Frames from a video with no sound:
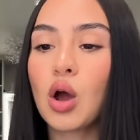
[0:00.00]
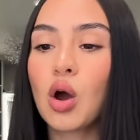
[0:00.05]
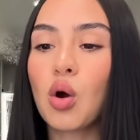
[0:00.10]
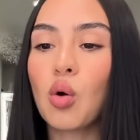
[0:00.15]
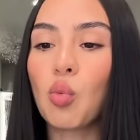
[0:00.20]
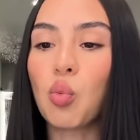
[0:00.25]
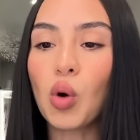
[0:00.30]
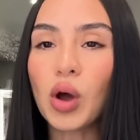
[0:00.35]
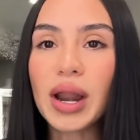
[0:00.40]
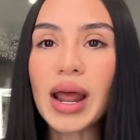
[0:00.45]

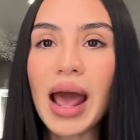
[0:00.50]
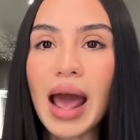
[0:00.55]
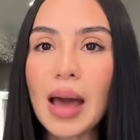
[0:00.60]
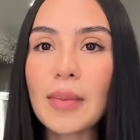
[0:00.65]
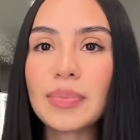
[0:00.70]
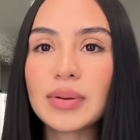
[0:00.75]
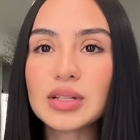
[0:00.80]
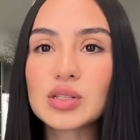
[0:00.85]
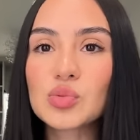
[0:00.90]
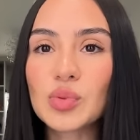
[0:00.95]
What
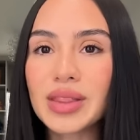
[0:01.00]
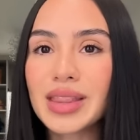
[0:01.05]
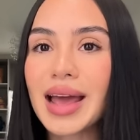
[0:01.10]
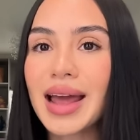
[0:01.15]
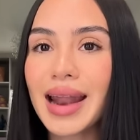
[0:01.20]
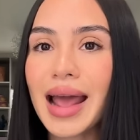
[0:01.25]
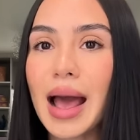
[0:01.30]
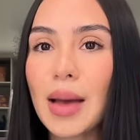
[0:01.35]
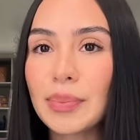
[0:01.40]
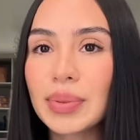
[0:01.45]
happens when
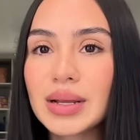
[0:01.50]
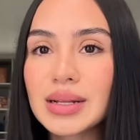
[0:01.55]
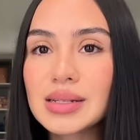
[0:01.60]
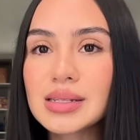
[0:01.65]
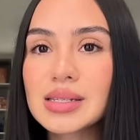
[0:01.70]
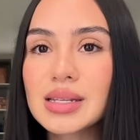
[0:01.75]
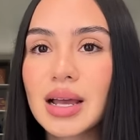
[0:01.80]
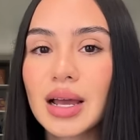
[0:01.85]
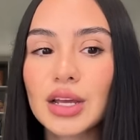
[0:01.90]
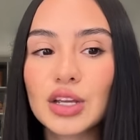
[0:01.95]
that
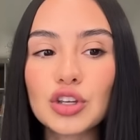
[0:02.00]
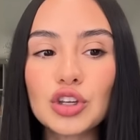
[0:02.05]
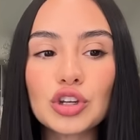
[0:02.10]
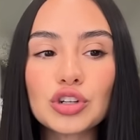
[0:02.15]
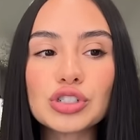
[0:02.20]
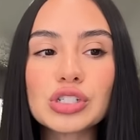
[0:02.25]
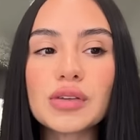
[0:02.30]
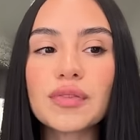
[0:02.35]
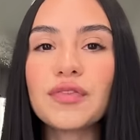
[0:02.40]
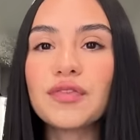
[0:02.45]
happens?
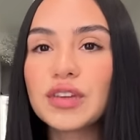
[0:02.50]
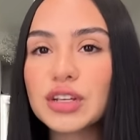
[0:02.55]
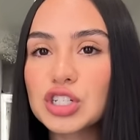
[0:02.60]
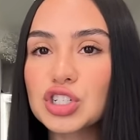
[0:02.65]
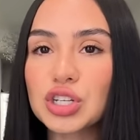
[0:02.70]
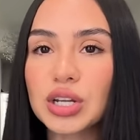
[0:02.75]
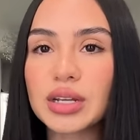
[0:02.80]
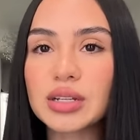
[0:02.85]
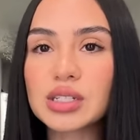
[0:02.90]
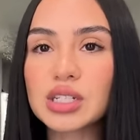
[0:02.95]
You're
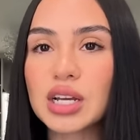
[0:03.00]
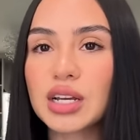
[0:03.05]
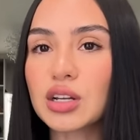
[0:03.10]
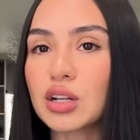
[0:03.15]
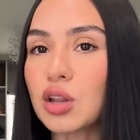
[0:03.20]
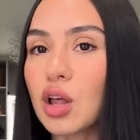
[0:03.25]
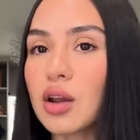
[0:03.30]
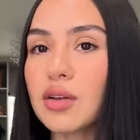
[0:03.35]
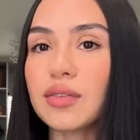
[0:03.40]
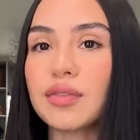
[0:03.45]
deficient in a
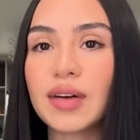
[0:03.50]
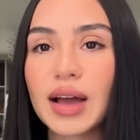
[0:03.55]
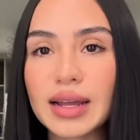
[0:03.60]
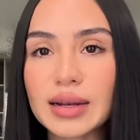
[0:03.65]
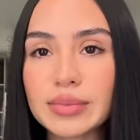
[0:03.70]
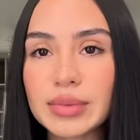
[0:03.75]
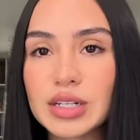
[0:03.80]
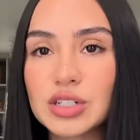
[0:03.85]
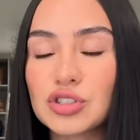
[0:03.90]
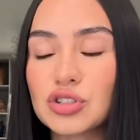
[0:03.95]
lot of
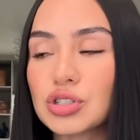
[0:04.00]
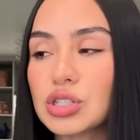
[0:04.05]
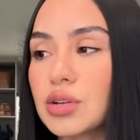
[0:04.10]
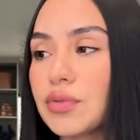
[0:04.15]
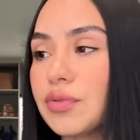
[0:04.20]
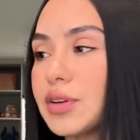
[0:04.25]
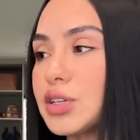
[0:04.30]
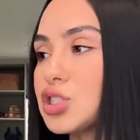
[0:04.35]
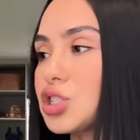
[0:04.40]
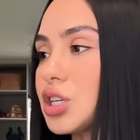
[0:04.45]
vitamins. You're
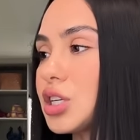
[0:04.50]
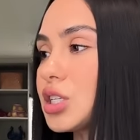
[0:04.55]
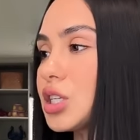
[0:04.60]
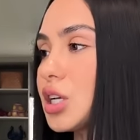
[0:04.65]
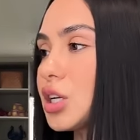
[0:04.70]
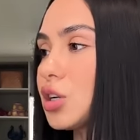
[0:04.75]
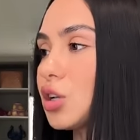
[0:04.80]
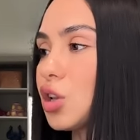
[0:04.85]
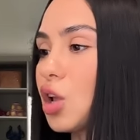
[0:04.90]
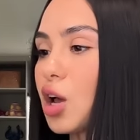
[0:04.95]
deficient
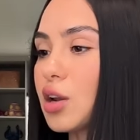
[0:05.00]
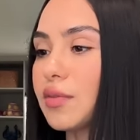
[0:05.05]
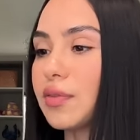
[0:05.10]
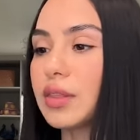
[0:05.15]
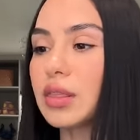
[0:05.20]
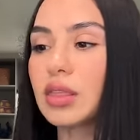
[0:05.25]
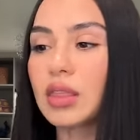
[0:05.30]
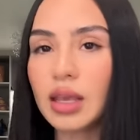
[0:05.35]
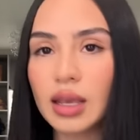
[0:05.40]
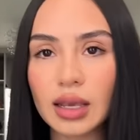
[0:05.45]
in a lot of
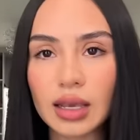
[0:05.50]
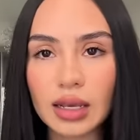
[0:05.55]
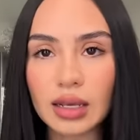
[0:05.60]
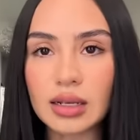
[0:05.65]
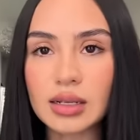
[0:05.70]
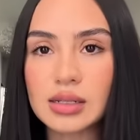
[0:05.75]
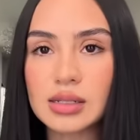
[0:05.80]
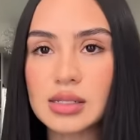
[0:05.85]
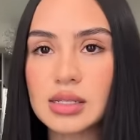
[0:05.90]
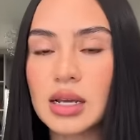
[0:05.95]

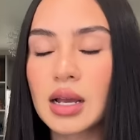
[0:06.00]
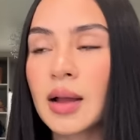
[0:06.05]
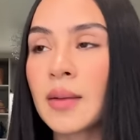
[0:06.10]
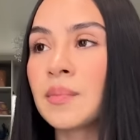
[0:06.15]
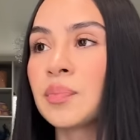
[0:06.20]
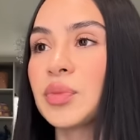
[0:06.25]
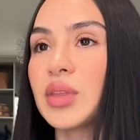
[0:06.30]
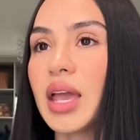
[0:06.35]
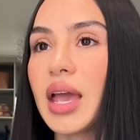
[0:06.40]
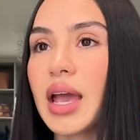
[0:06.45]
things.
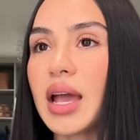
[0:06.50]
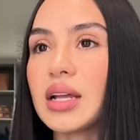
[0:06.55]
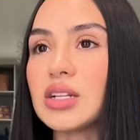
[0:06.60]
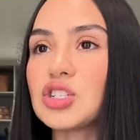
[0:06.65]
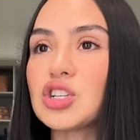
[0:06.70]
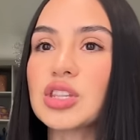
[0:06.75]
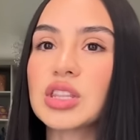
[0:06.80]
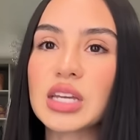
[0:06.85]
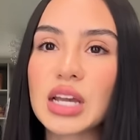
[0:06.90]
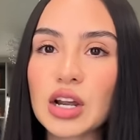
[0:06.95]
And
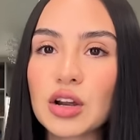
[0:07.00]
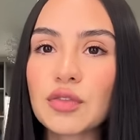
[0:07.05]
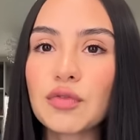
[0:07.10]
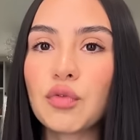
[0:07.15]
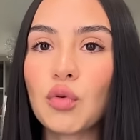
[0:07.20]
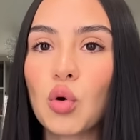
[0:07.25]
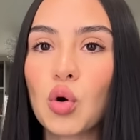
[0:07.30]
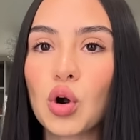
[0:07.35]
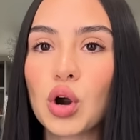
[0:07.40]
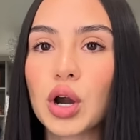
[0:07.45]

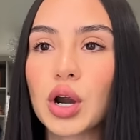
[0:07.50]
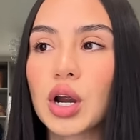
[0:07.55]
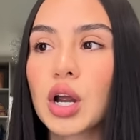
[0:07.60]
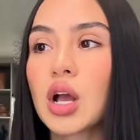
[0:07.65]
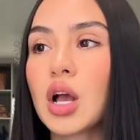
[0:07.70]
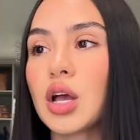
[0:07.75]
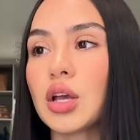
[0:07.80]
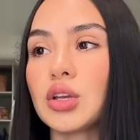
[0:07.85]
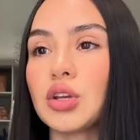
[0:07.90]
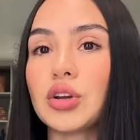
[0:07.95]
therefore,
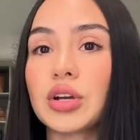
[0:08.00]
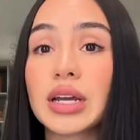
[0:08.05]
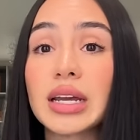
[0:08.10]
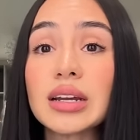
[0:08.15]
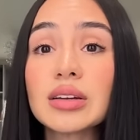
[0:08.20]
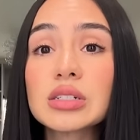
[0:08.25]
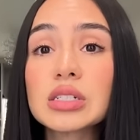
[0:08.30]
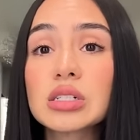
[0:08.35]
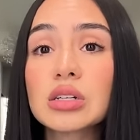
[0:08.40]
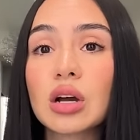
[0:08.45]
your
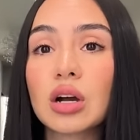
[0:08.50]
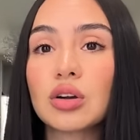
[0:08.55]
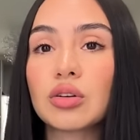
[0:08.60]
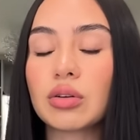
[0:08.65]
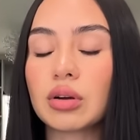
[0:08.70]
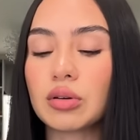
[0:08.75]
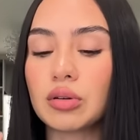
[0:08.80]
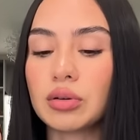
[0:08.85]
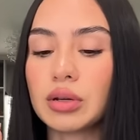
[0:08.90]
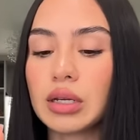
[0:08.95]
hair is not
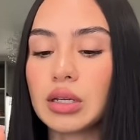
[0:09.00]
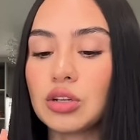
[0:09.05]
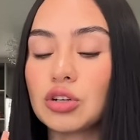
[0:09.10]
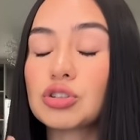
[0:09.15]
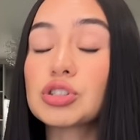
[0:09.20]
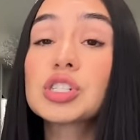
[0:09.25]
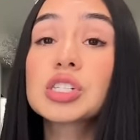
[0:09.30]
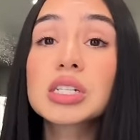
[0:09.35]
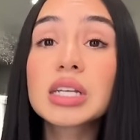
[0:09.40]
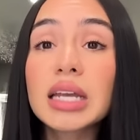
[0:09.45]
growing. Your
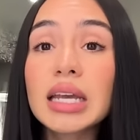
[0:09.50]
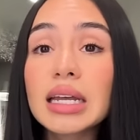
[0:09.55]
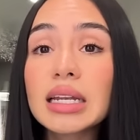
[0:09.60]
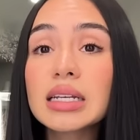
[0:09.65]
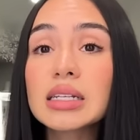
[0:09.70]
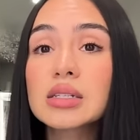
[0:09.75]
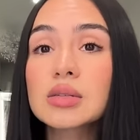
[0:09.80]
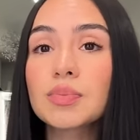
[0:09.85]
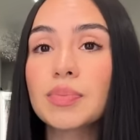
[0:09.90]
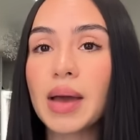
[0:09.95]
skin
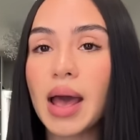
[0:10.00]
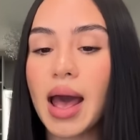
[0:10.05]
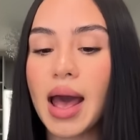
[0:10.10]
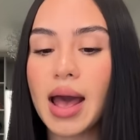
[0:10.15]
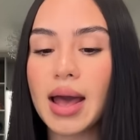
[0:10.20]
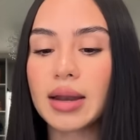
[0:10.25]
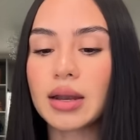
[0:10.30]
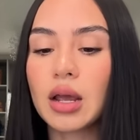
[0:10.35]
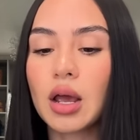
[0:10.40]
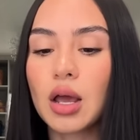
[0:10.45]
is
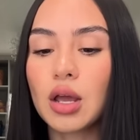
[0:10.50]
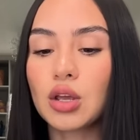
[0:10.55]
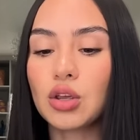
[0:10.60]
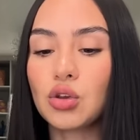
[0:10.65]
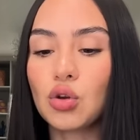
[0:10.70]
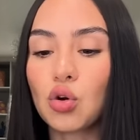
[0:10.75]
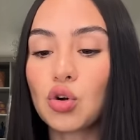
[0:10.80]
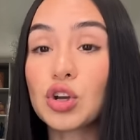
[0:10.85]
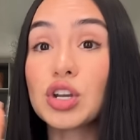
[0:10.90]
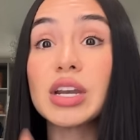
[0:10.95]
bad.
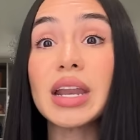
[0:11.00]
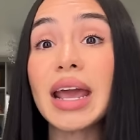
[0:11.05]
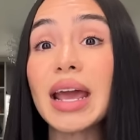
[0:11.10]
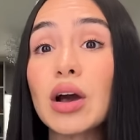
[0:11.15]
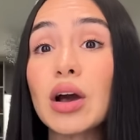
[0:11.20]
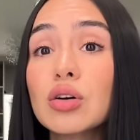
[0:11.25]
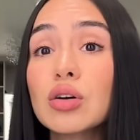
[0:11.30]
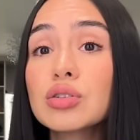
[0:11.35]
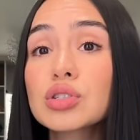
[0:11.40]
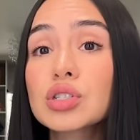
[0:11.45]
Your
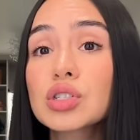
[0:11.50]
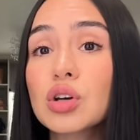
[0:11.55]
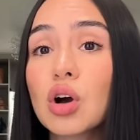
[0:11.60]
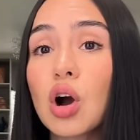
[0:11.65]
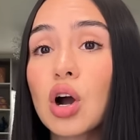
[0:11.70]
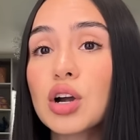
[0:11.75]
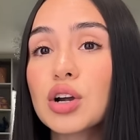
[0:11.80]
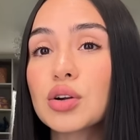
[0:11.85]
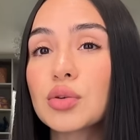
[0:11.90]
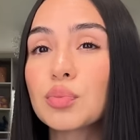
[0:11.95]
nails
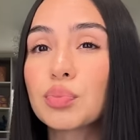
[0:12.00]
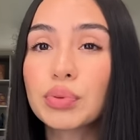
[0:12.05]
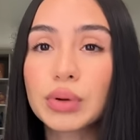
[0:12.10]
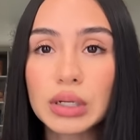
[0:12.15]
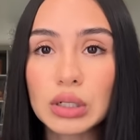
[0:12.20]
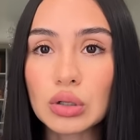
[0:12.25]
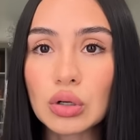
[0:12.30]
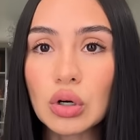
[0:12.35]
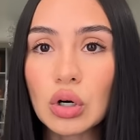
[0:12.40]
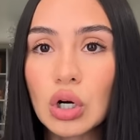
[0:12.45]
are
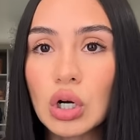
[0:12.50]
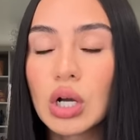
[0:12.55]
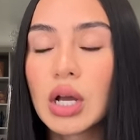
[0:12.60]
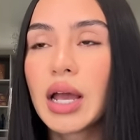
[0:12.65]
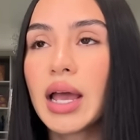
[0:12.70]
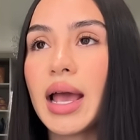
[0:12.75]
brittle.